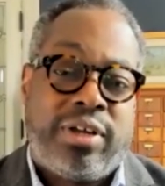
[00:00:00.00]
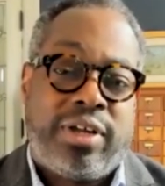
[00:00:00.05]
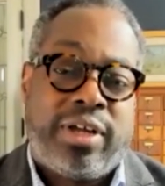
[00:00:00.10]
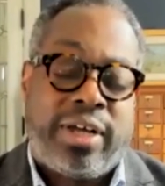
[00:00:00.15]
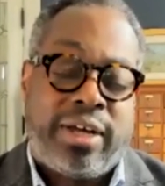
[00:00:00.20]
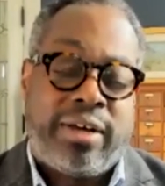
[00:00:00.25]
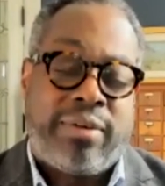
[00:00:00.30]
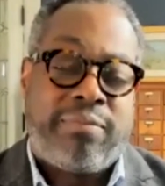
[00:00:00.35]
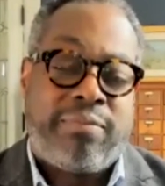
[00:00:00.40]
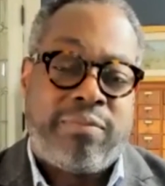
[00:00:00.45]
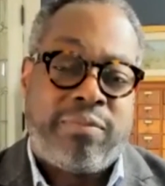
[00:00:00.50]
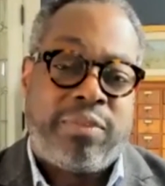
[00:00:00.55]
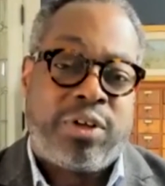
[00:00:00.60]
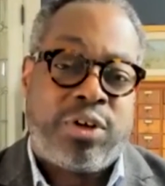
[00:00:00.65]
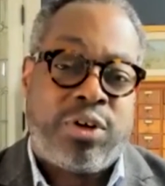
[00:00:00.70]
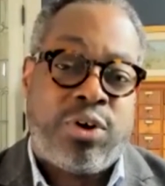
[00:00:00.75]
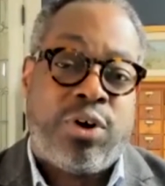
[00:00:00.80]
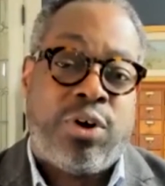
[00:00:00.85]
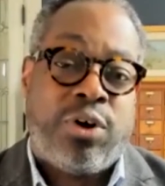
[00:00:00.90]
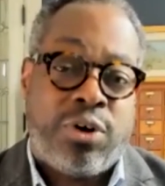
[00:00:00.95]
the
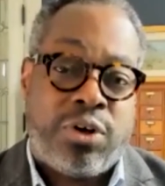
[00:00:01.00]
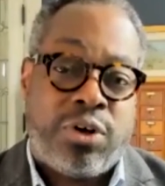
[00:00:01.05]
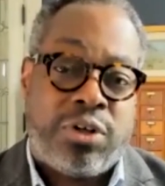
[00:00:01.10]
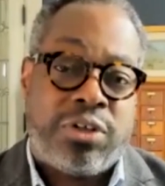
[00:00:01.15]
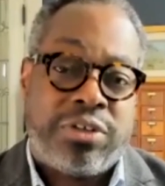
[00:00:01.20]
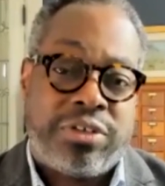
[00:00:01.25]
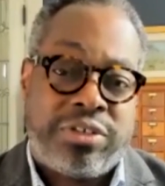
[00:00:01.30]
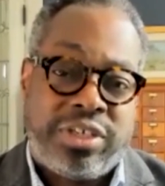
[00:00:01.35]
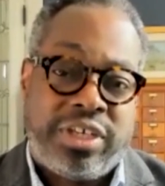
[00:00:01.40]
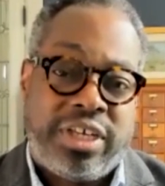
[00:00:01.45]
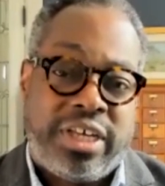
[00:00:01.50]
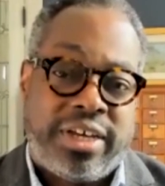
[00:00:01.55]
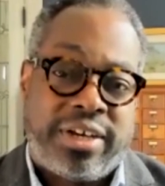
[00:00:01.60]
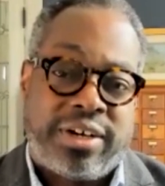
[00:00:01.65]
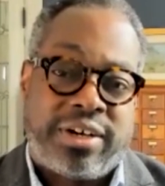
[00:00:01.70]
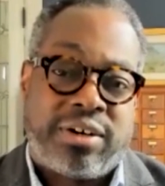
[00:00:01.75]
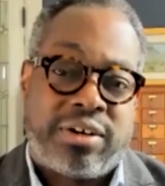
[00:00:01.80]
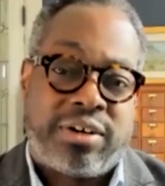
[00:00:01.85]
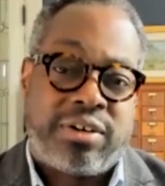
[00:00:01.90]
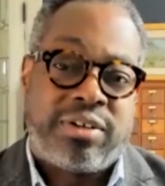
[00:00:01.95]
goals
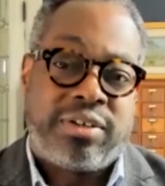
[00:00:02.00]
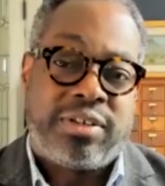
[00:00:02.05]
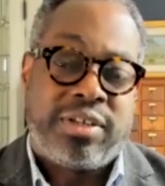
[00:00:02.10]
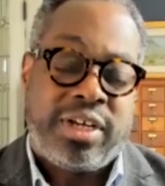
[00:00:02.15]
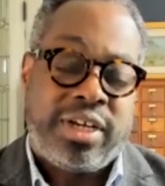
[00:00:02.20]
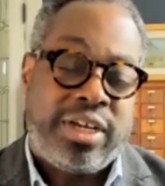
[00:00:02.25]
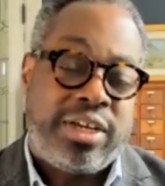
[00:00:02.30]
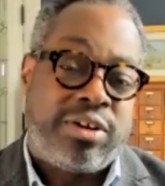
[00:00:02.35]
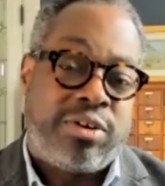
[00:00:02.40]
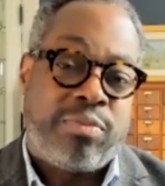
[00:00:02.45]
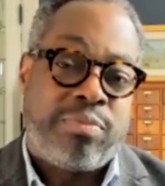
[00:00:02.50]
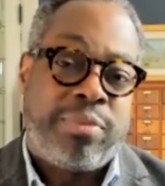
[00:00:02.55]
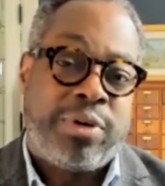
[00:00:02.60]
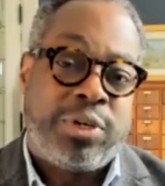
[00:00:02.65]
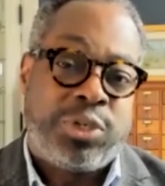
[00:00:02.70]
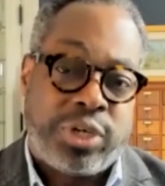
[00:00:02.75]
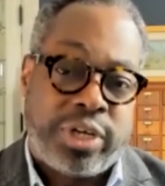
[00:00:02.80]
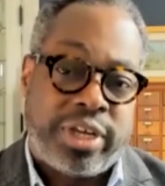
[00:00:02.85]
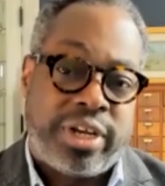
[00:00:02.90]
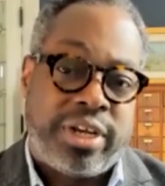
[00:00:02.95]
here,
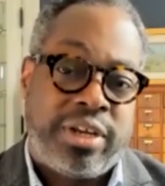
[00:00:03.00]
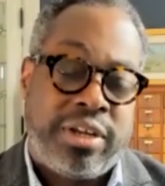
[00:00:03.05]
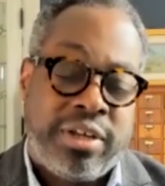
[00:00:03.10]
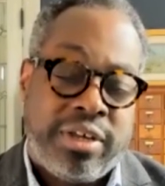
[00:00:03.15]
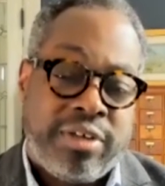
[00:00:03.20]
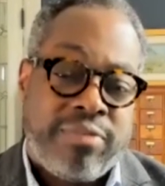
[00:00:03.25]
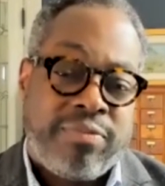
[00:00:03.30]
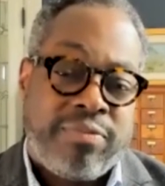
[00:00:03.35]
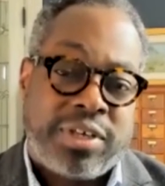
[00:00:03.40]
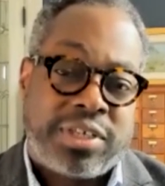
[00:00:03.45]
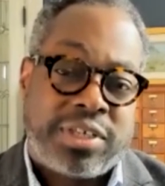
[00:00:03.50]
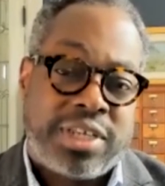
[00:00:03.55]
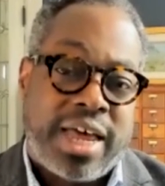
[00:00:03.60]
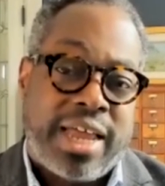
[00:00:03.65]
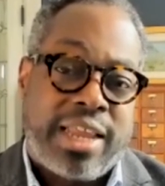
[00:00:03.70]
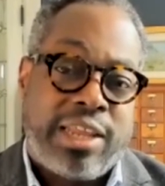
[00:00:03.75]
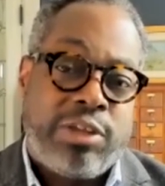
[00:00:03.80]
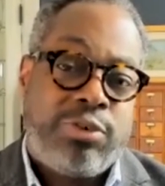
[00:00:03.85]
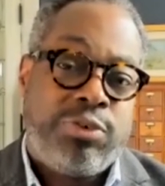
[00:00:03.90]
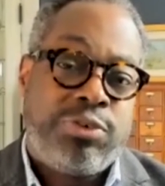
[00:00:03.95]
Michigan is
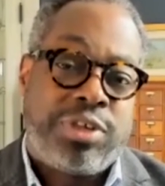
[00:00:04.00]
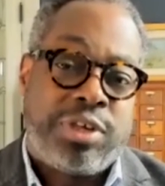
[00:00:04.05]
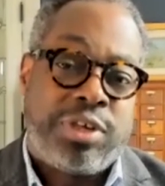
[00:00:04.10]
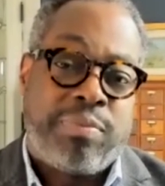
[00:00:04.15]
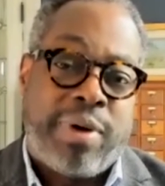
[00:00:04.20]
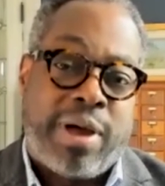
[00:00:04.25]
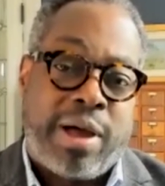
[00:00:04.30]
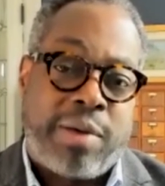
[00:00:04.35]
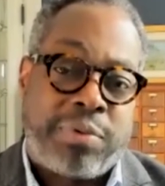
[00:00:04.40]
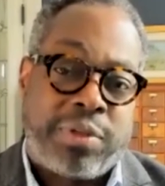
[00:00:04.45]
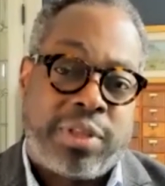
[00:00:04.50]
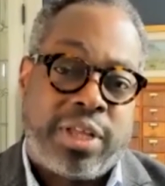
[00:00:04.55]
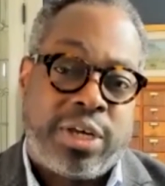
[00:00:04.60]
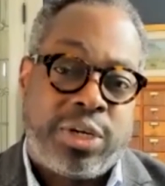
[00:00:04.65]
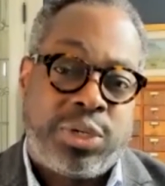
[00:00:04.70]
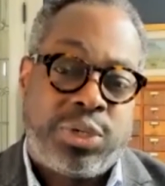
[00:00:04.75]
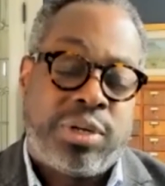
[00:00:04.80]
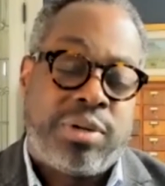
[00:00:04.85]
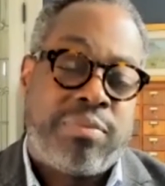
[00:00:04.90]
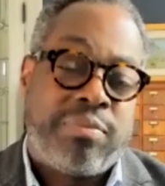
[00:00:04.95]
not losing
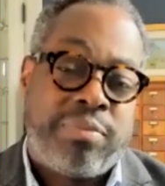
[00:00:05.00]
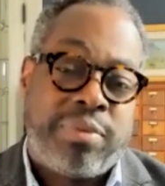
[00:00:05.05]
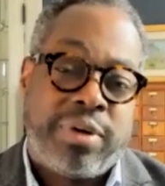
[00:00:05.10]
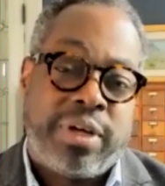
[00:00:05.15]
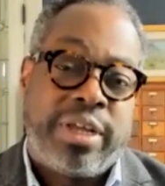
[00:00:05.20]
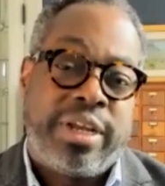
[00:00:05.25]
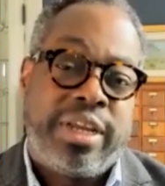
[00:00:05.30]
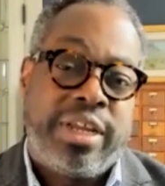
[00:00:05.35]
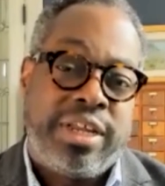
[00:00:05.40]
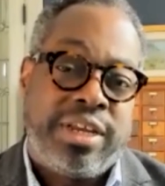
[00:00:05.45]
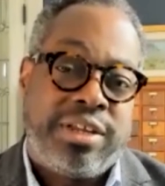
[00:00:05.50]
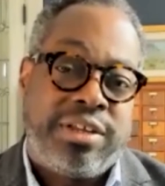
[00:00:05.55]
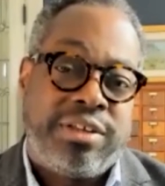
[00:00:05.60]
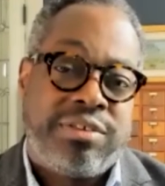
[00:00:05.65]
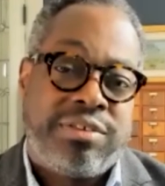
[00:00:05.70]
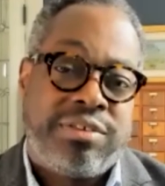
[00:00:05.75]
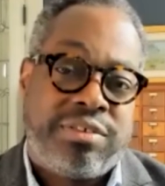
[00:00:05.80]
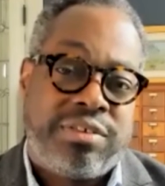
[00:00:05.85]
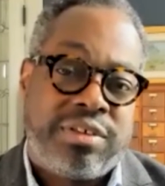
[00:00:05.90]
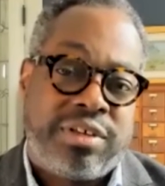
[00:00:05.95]
population, but it
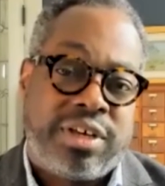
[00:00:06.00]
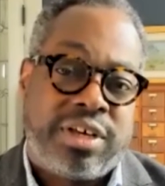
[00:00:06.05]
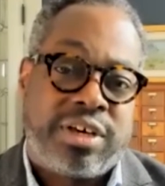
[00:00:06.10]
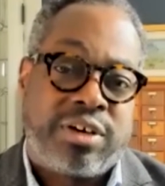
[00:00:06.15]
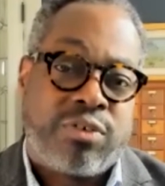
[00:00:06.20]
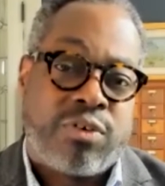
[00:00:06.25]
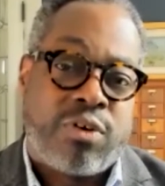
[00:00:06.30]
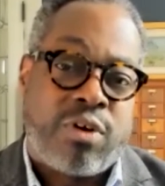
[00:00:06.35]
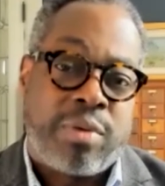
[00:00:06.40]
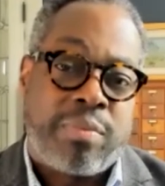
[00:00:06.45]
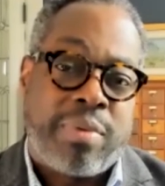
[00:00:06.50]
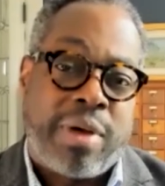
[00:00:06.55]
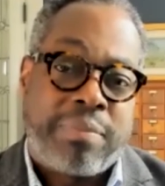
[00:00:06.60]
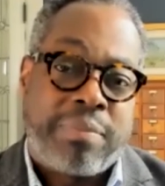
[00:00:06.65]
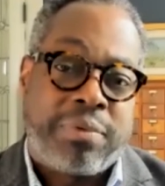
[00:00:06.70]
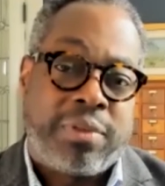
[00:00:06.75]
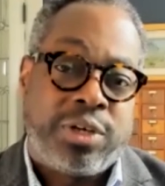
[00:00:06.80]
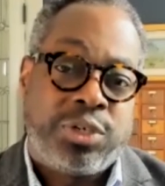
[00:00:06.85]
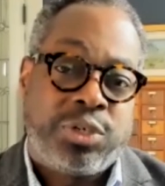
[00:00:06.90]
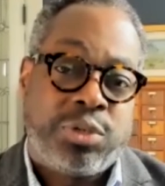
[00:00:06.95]
is growing
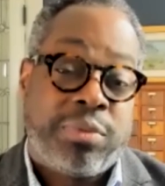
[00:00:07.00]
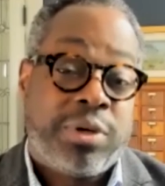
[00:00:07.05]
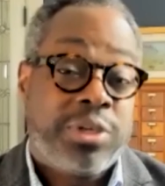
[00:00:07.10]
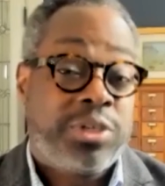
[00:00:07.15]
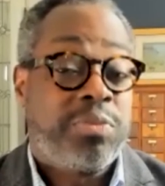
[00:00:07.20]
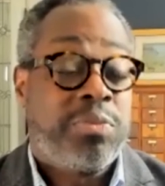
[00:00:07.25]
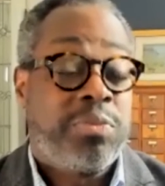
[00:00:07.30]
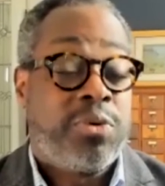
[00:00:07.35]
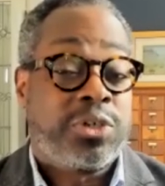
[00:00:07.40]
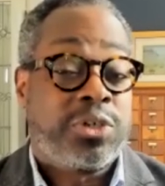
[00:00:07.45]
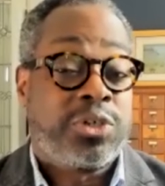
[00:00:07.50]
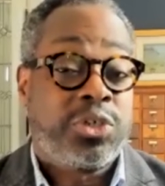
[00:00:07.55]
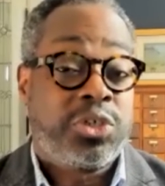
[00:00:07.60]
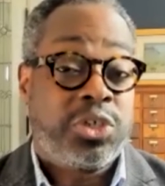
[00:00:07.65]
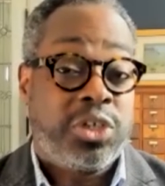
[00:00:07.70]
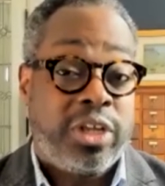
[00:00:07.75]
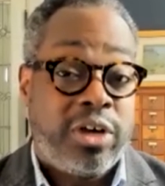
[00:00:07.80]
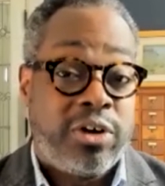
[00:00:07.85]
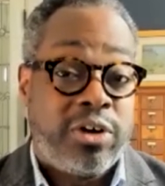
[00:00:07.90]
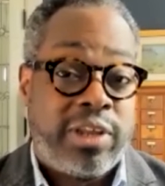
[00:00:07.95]
population much
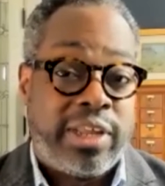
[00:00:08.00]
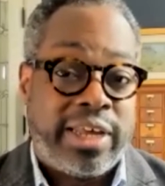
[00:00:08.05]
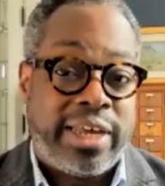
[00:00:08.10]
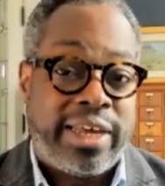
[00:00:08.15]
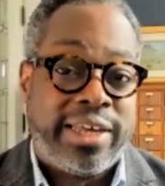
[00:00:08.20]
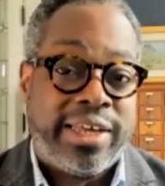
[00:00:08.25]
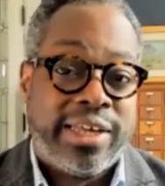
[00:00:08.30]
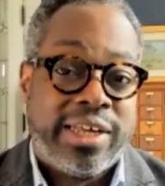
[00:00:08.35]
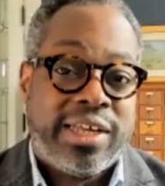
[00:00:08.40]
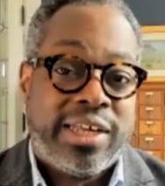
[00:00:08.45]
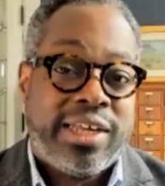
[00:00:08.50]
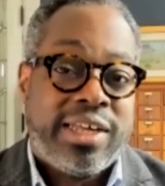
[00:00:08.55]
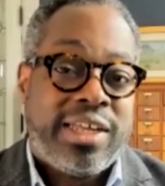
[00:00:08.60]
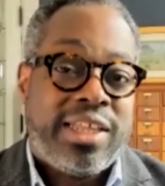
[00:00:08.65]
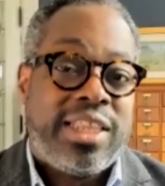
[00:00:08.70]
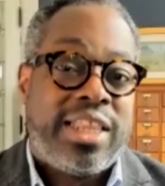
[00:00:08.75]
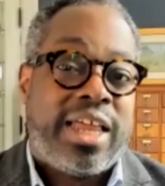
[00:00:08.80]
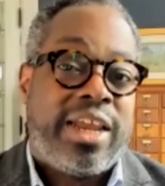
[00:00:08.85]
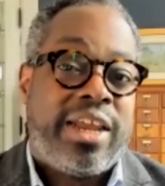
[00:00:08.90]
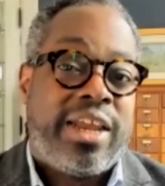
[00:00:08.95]
slowly
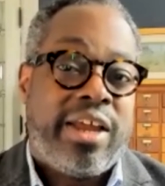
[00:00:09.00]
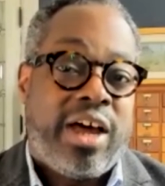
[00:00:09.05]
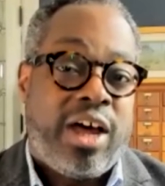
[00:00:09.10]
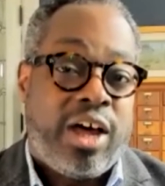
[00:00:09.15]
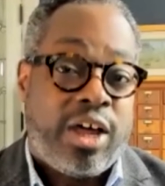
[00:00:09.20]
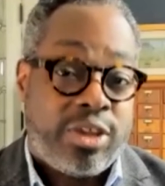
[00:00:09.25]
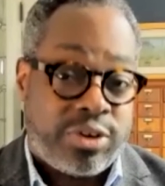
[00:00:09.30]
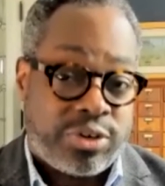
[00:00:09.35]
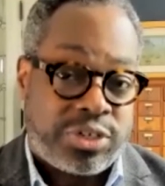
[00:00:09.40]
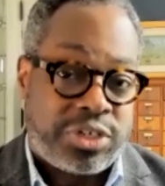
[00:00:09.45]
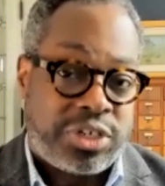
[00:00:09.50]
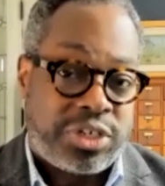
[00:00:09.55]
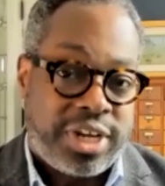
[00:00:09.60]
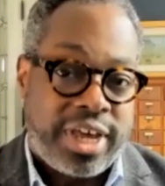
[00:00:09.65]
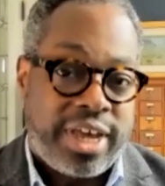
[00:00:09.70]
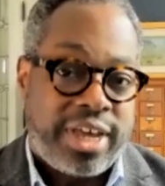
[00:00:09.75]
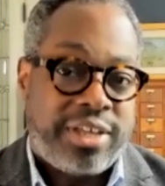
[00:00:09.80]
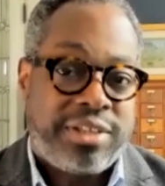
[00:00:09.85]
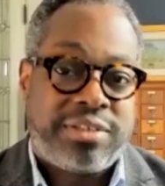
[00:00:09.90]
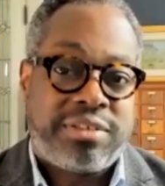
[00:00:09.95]
than other
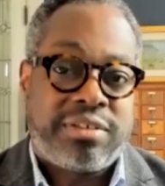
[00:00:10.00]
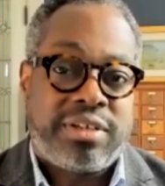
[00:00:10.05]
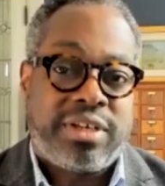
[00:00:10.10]
states.